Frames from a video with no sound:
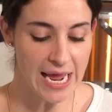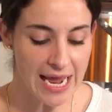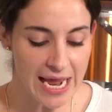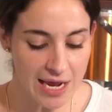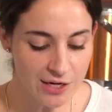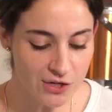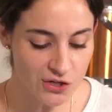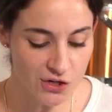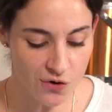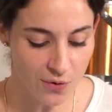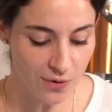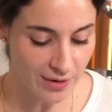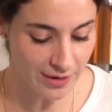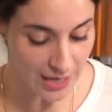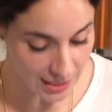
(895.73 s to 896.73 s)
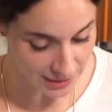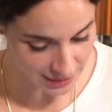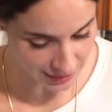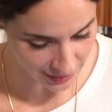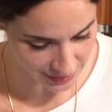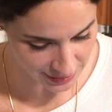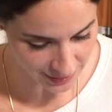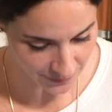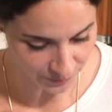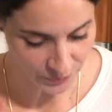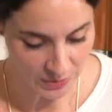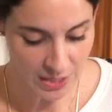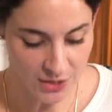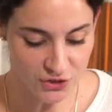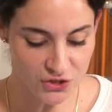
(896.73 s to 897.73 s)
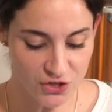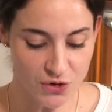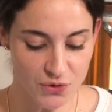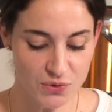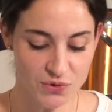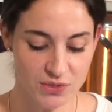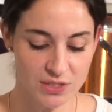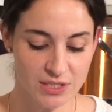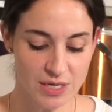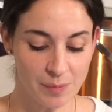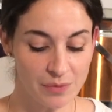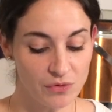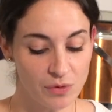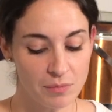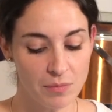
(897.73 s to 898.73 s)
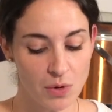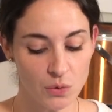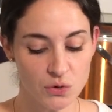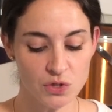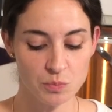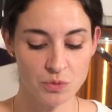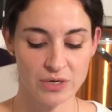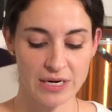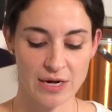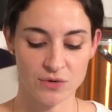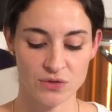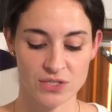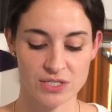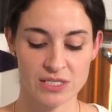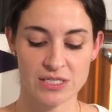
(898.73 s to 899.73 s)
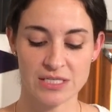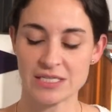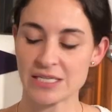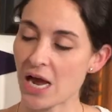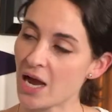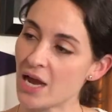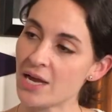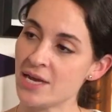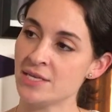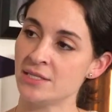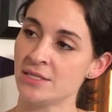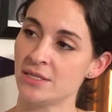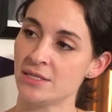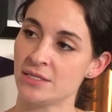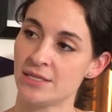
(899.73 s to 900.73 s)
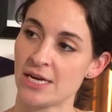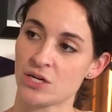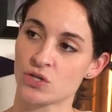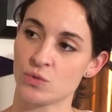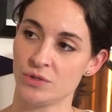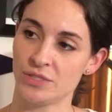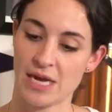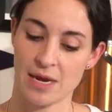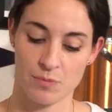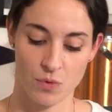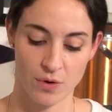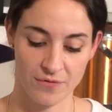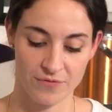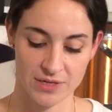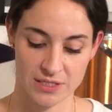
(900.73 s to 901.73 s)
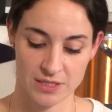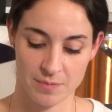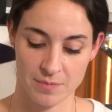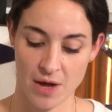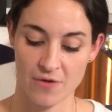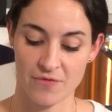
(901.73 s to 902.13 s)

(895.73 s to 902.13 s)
H. coronatus shows some of the most pronounced size sexual dimorphism